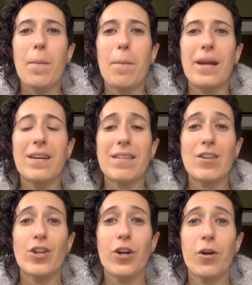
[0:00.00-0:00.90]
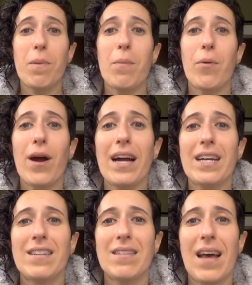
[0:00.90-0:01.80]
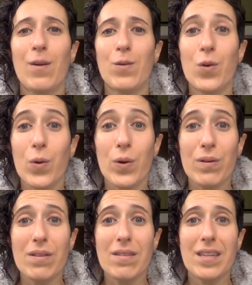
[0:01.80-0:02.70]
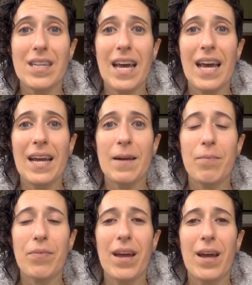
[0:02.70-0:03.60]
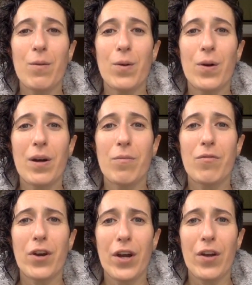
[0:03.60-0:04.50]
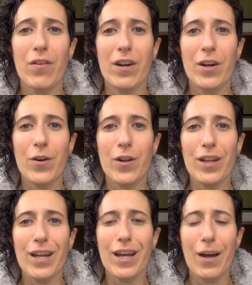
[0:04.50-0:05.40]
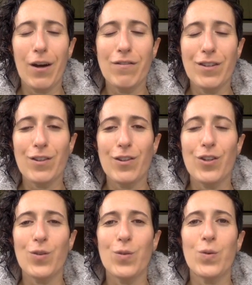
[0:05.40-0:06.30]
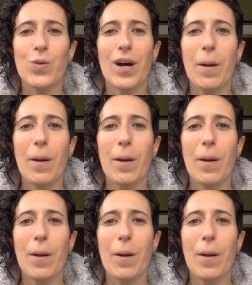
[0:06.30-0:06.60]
because I took my practice outdoors today. I woke up very, very early. I often do.